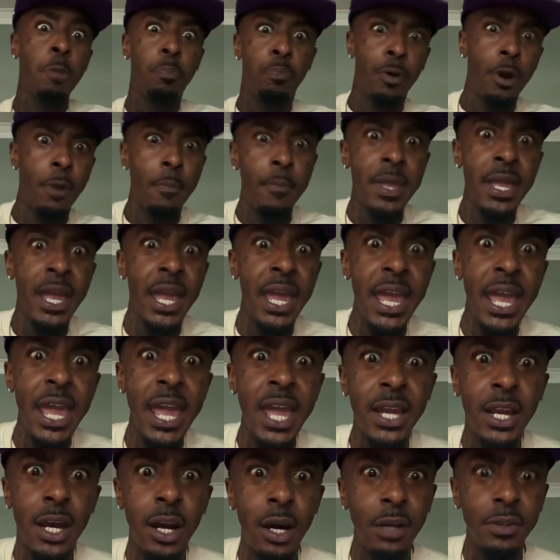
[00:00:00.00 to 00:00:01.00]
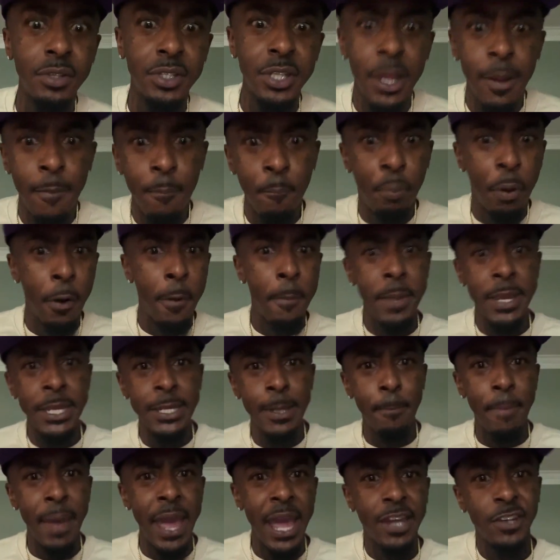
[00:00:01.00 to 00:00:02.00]
He put me in handcuffs, put me
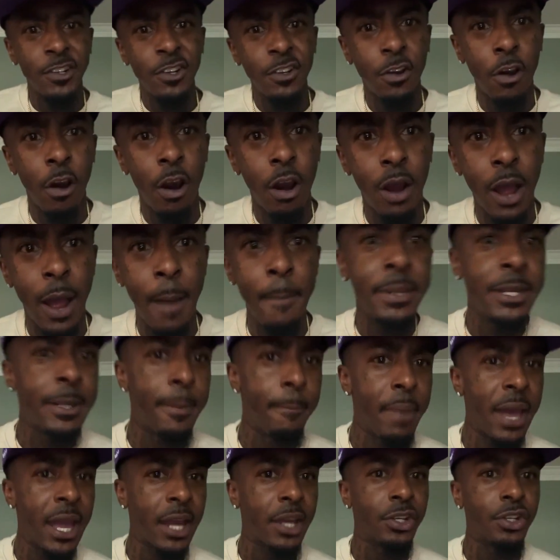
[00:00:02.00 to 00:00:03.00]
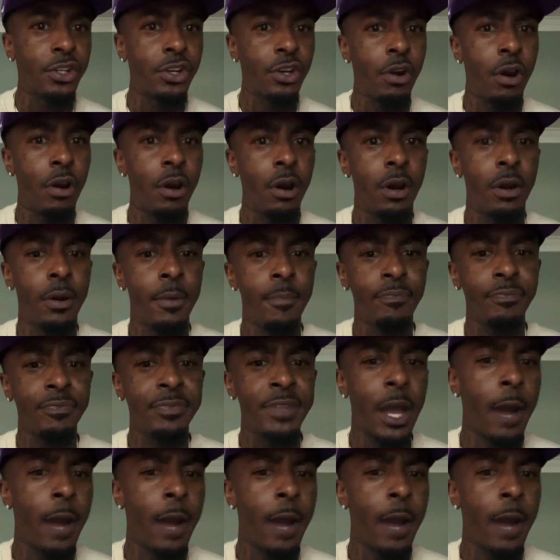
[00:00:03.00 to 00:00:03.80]
in the back of the car. I'm in the back of the car.